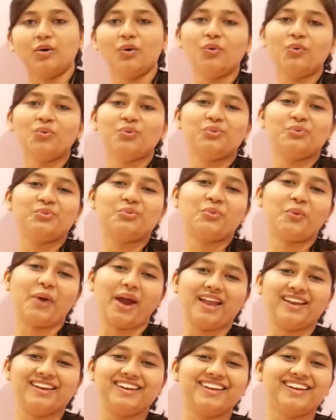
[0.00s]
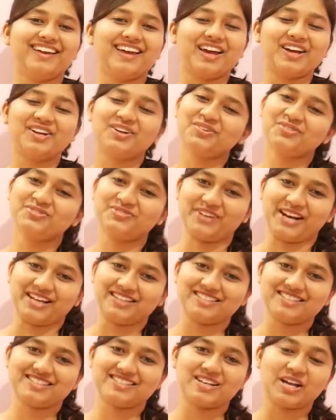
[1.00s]
Oh, well, hello
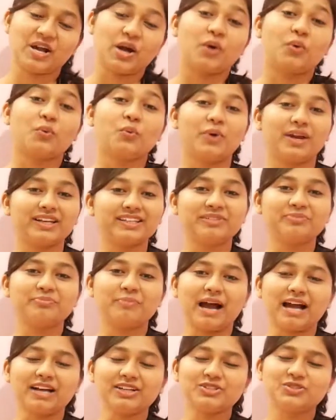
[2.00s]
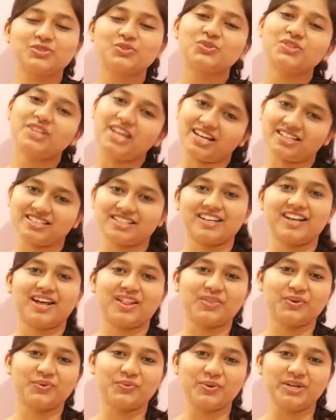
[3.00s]
friends. Welcome back to yet
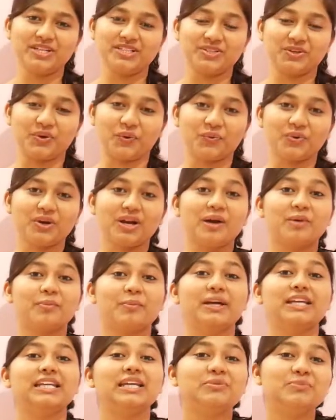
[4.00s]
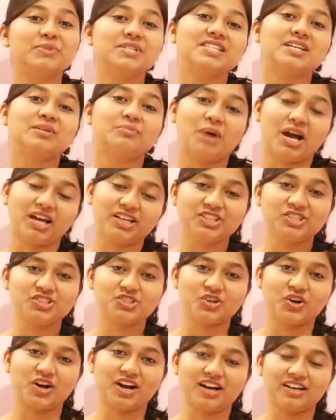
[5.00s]
another video. My name is Imani
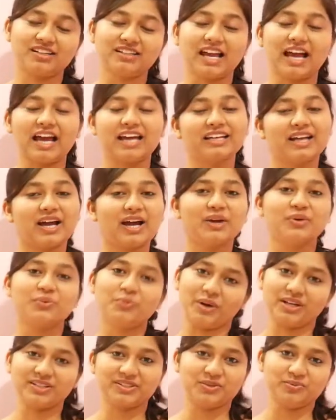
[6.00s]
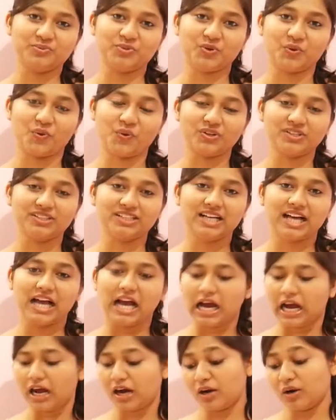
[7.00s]
Chauhan and I welcome you all.
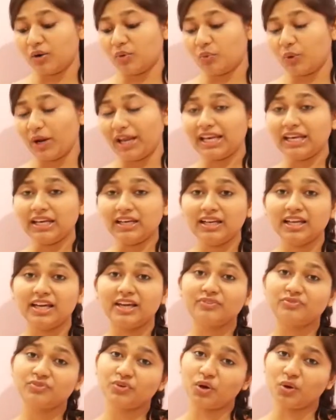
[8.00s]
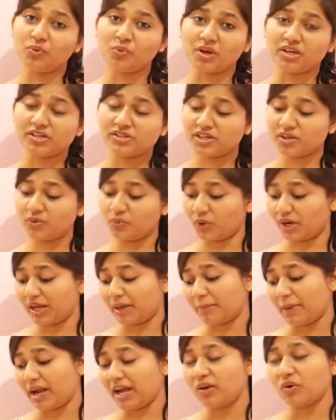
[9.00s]
Well, if you are wondering what
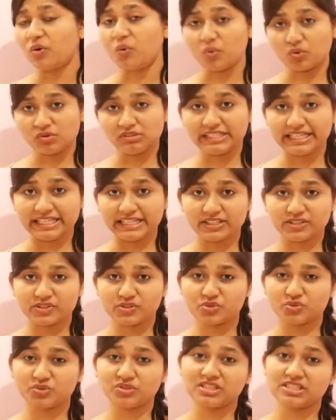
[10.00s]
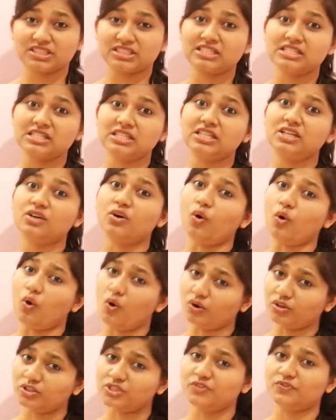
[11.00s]
am I holding, so this is the
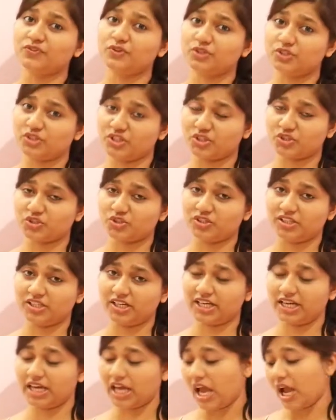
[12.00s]
Oxford Dictionary.